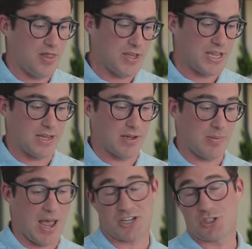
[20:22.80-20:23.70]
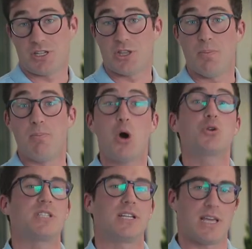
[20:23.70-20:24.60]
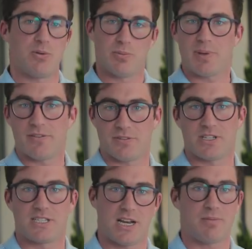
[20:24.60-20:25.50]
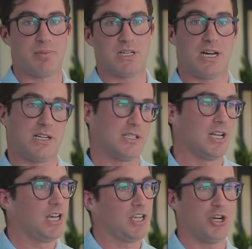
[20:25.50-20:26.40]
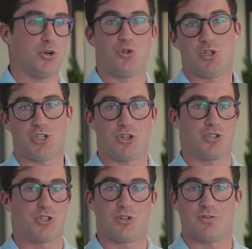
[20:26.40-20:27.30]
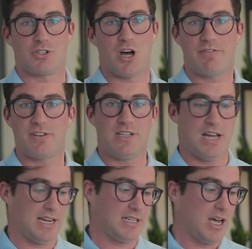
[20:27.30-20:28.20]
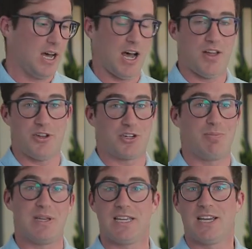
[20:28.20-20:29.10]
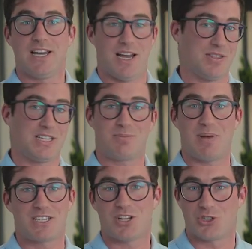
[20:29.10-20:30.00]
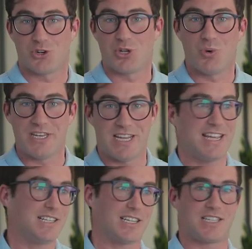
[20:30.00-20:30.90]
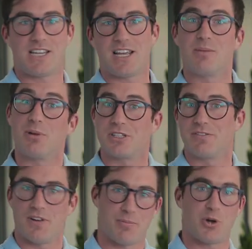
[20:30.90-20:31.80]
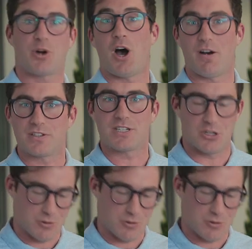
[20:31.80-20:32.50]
the most that they would pay for the setup, because you could turn the servers off at night. There could be this is based on 31 days. Let's say in the month of February, obviously